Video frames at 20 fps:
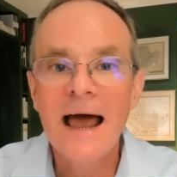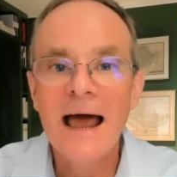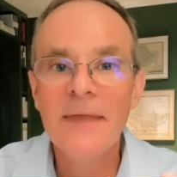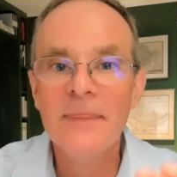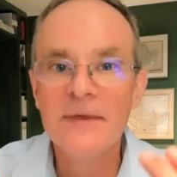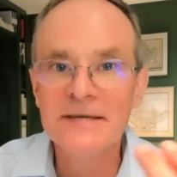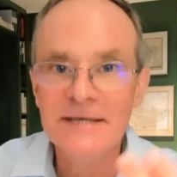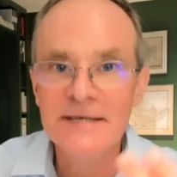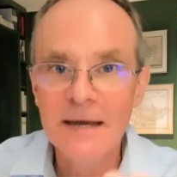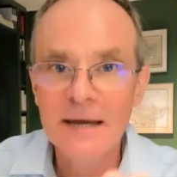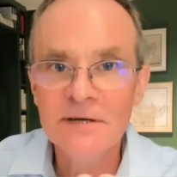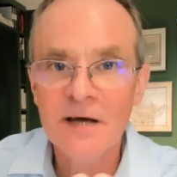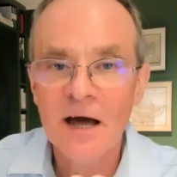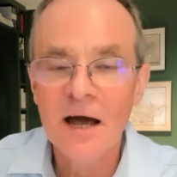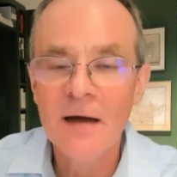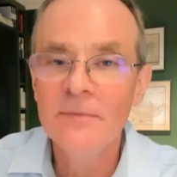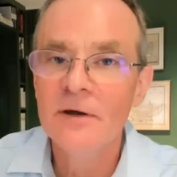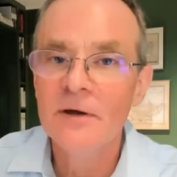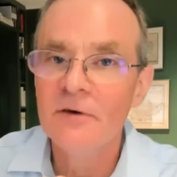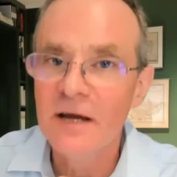At the same
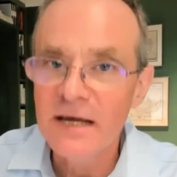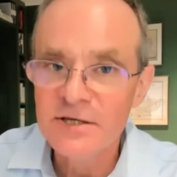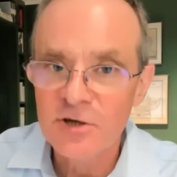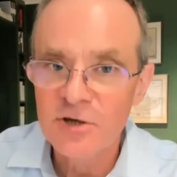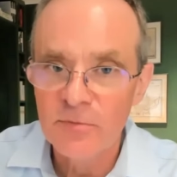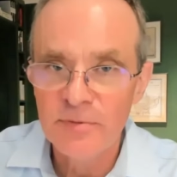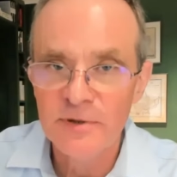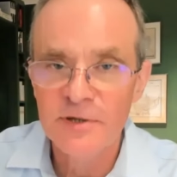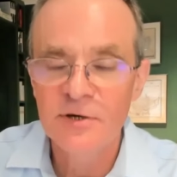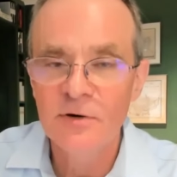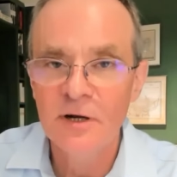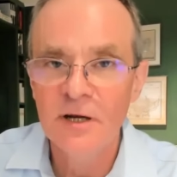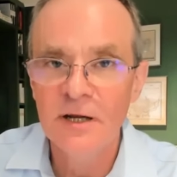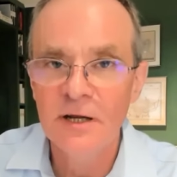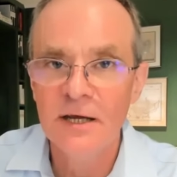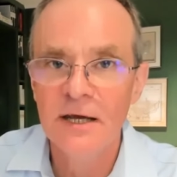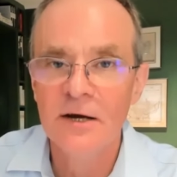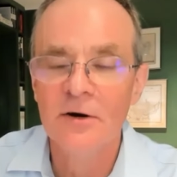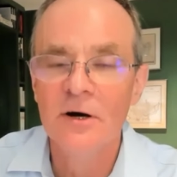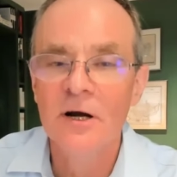time, there is
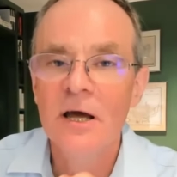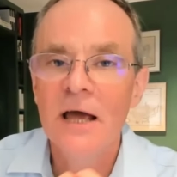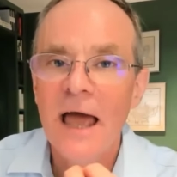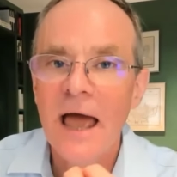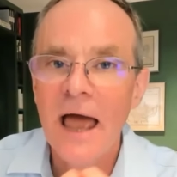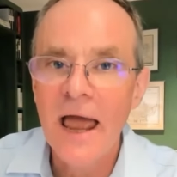opportunity here.